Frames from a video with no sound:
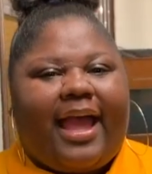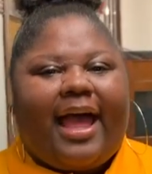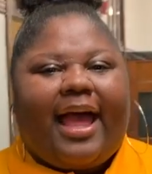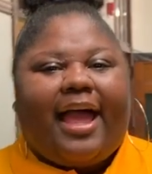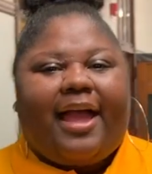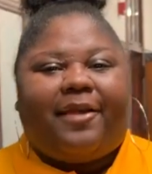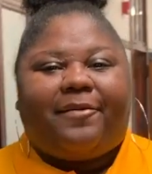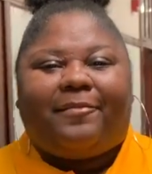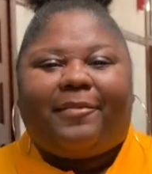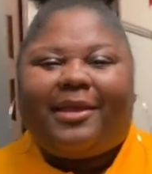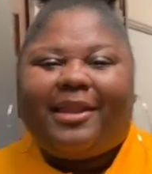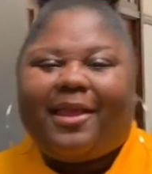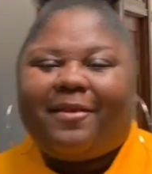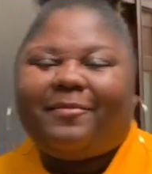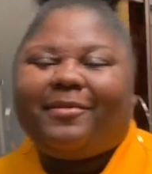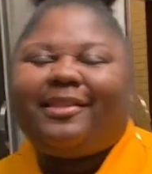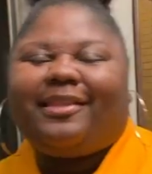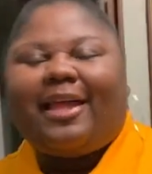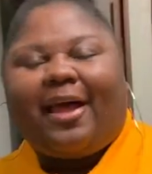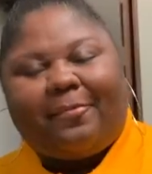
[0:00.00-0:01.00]
Alumni. My
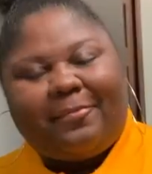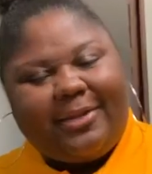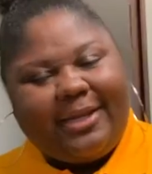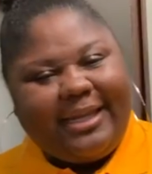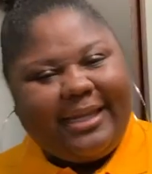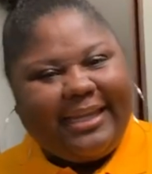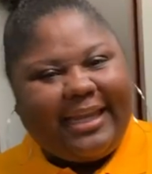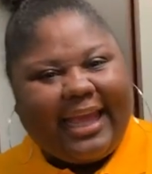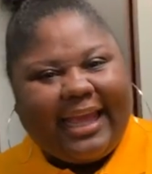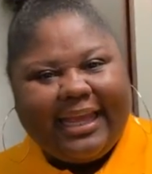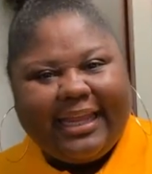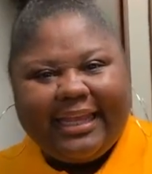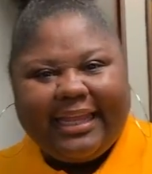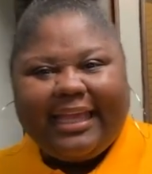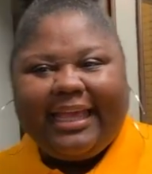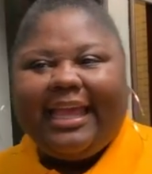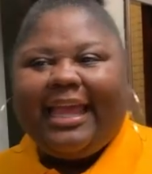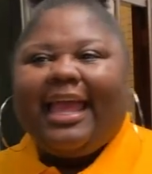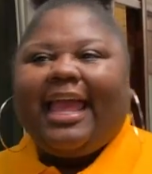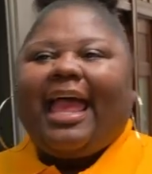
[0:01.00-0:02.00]
name is Dominique
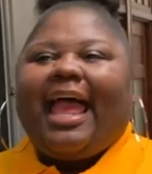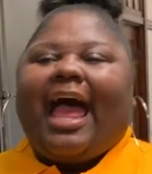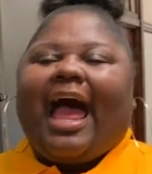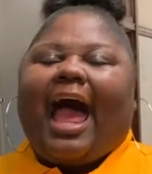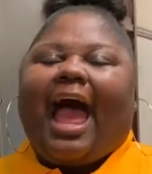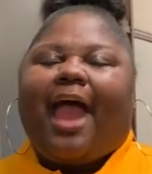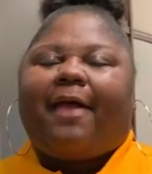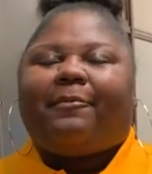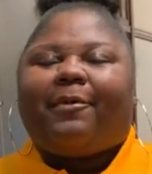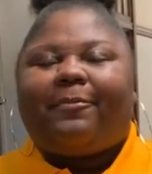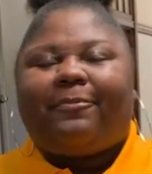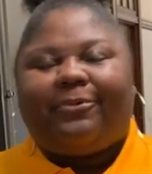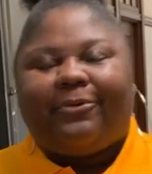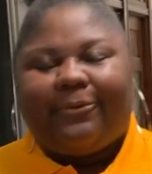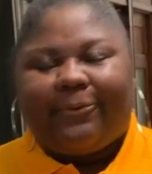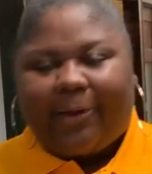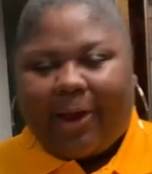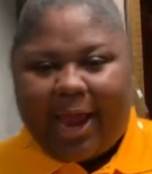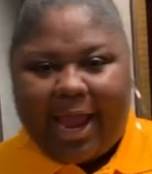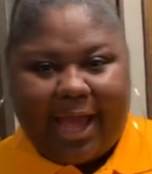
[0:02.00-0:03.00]
Daily. I'm a
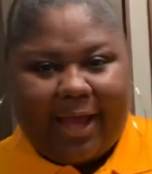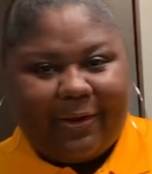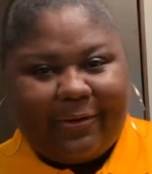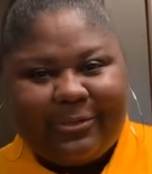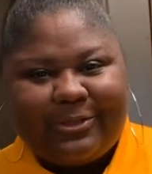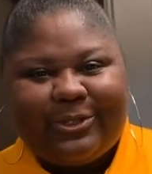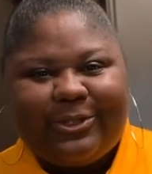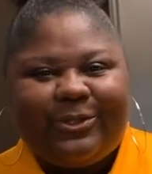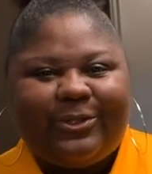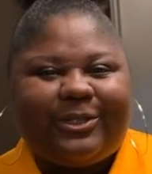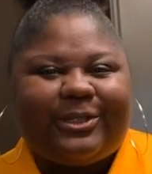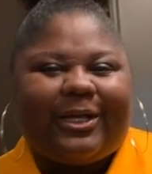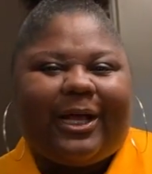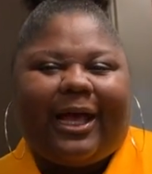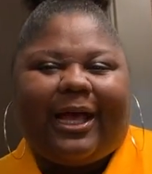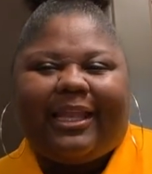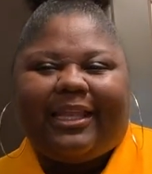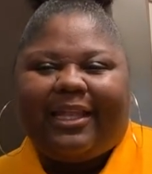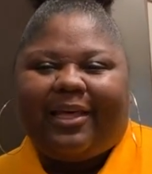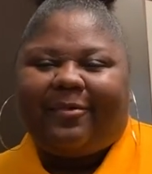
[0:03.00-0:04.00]
proud True
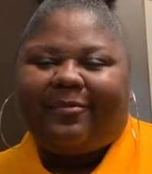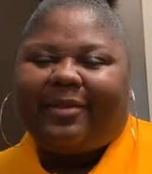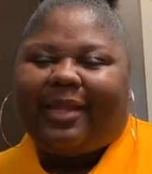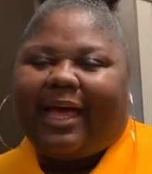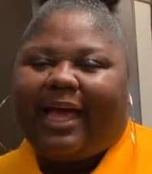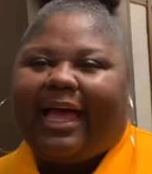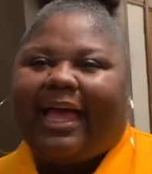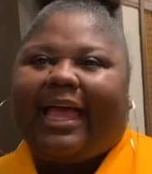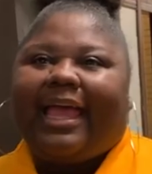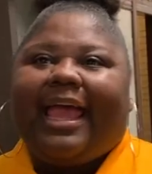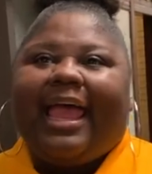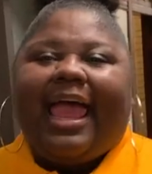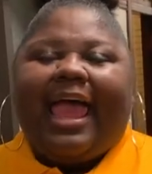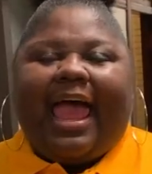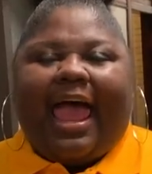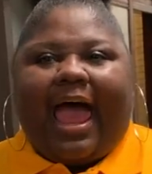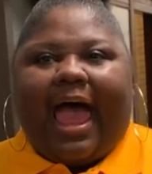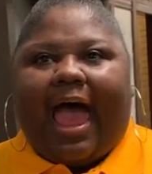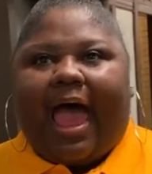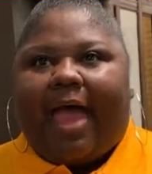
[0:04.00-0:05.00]
Star alumni.
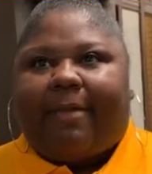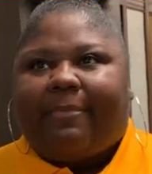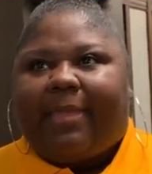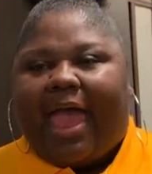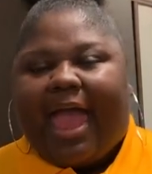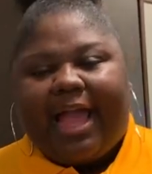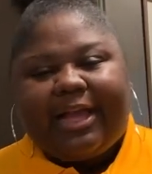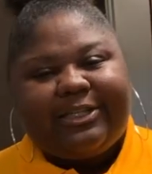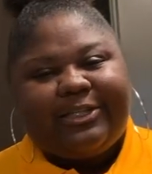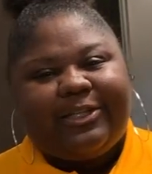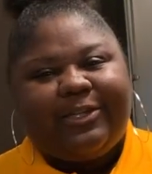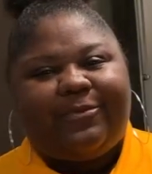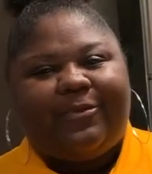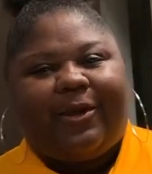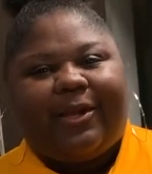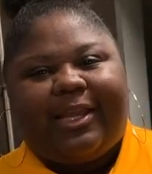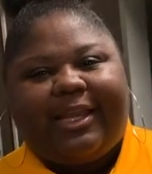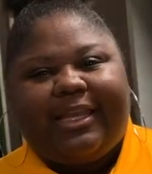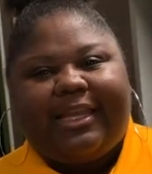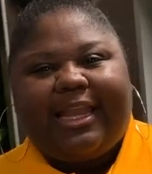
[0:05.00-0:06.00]
I'm actually
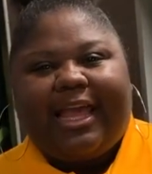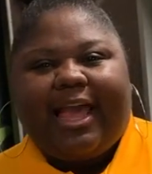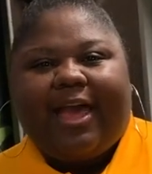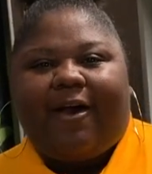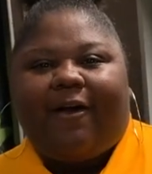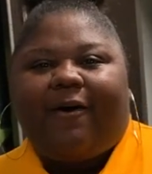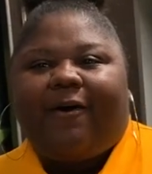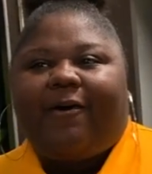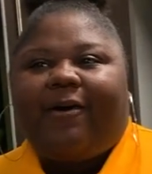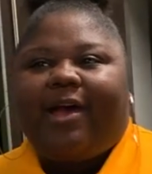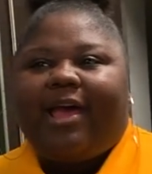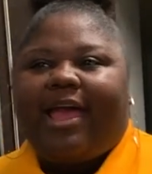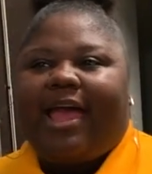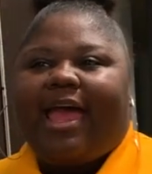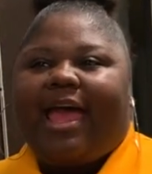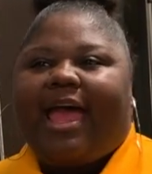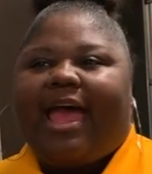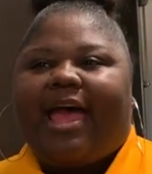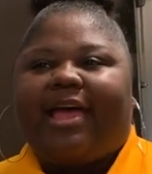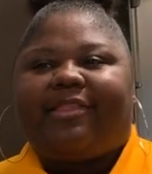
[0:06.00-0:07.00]
working now
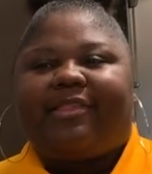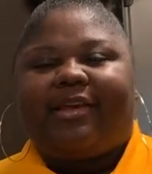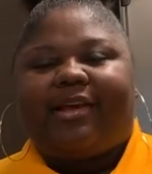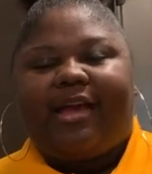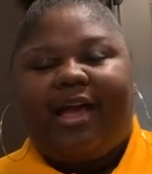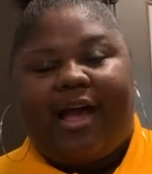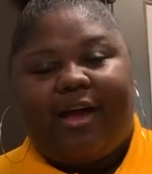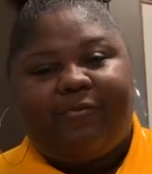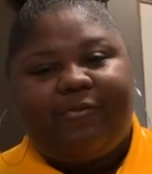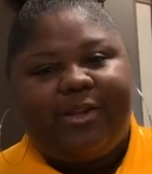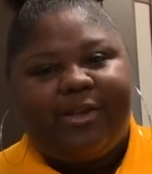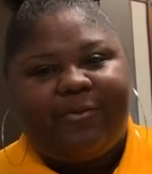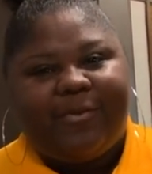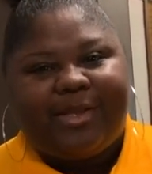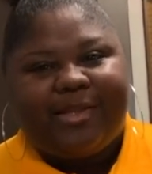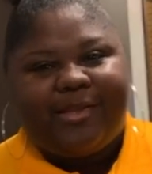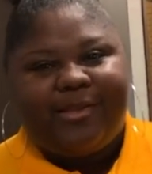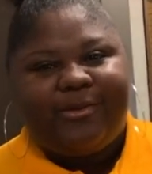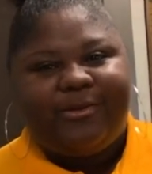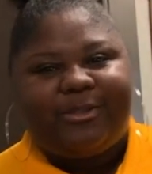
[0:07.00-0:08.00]
as a conflict
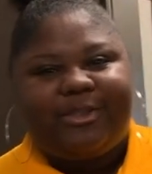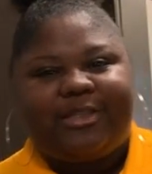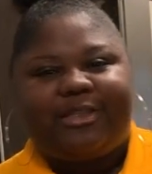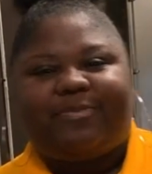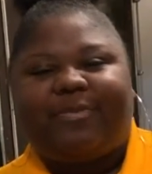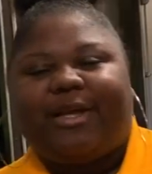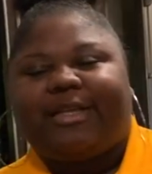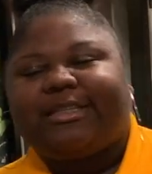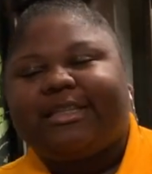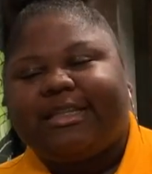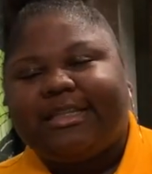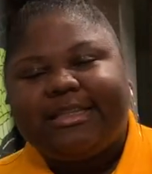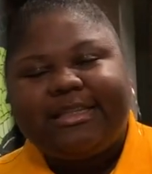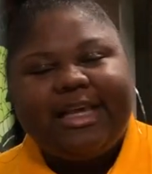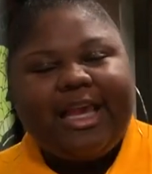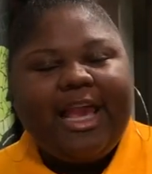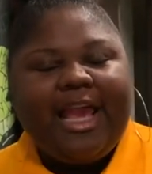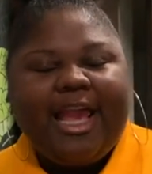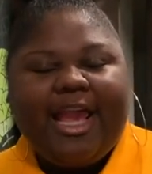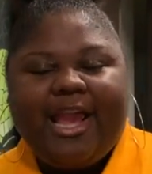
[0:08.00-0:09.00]
resolution specialist
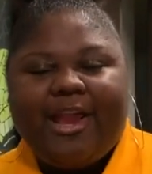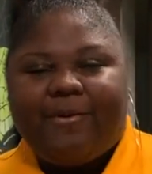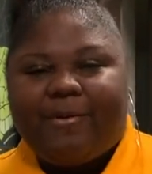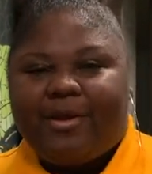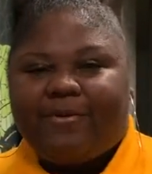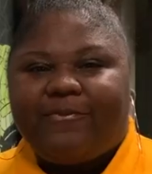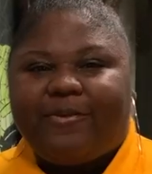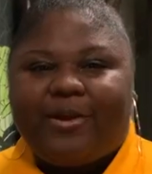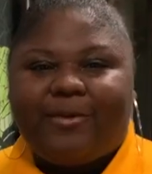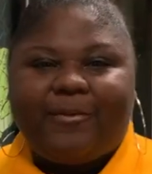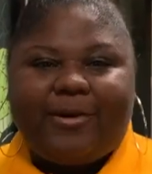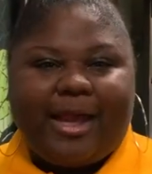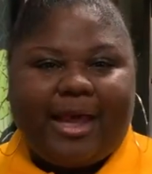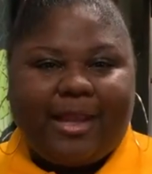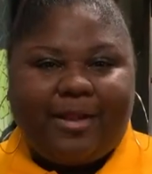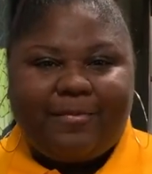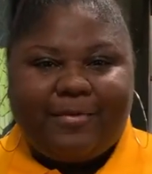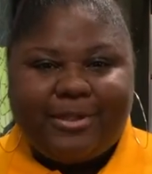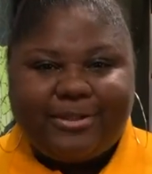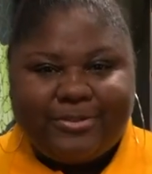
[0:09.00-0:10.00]
here at Fernwood
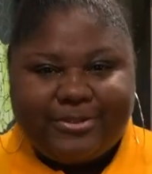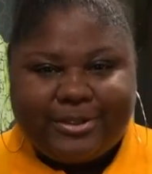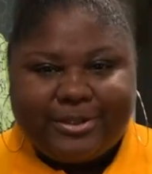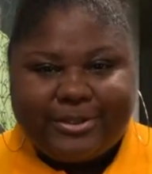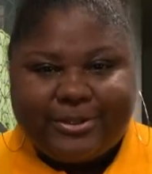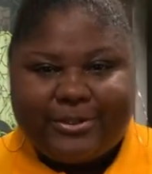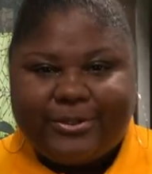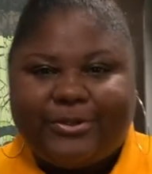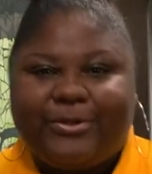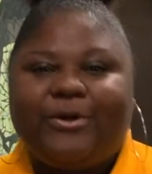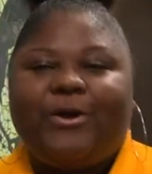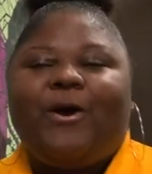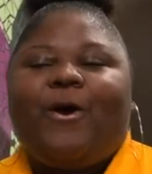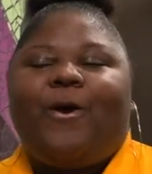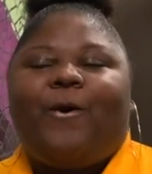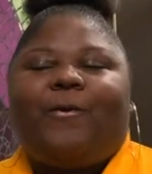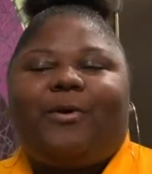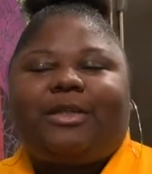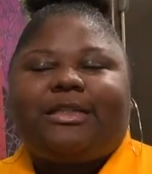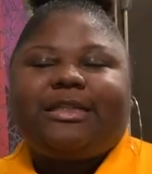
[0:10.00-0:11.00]
Elementary School,
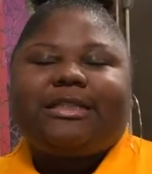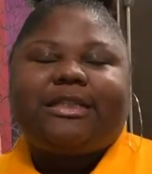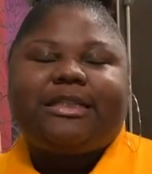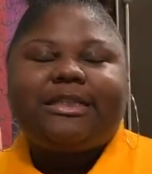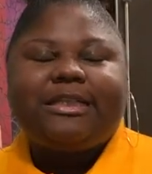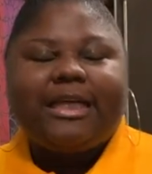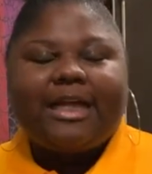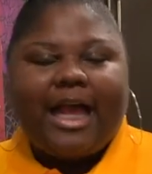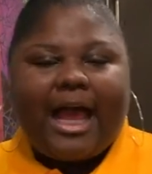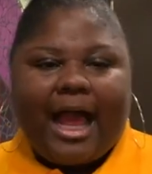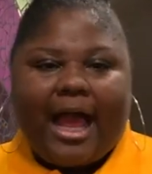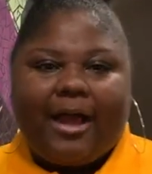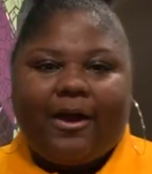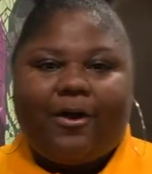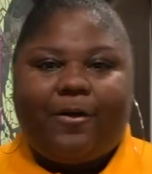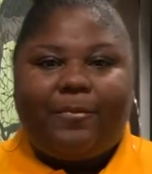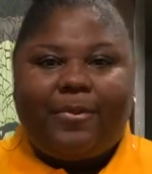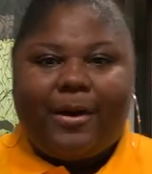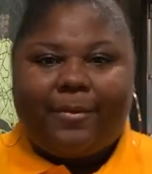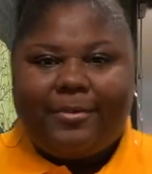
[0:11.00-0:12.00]
which is a
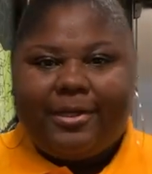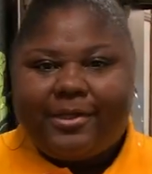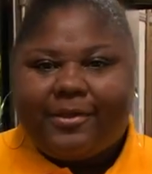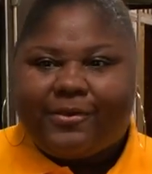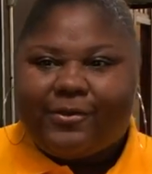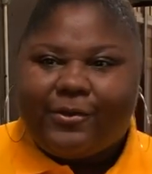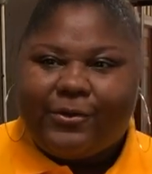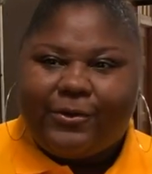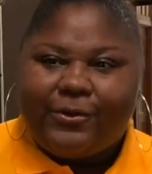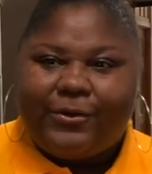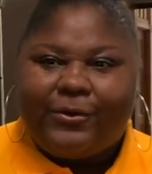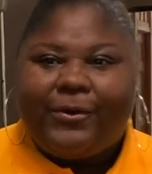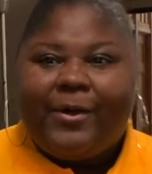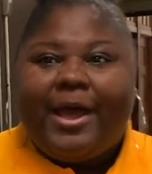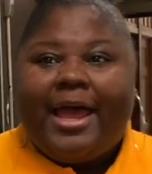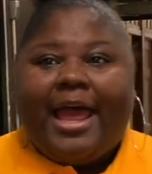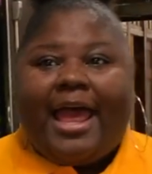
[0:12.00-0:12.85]
Chicago public school,